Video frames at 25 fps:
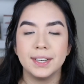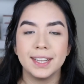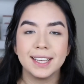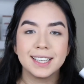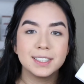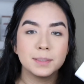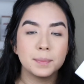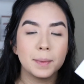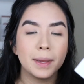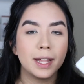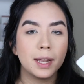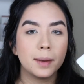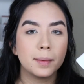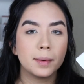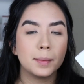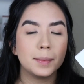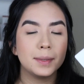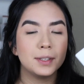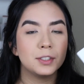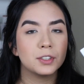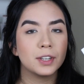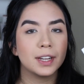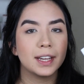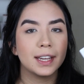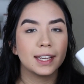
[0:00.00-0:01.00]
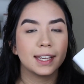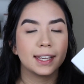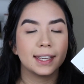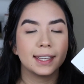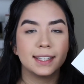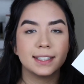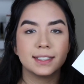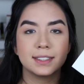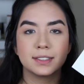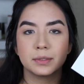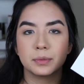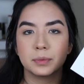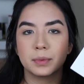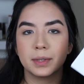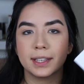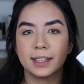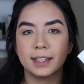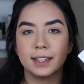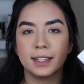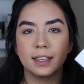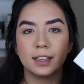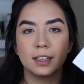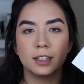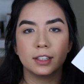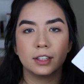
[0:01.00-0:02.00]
next palette I'm going to be trying is Ring the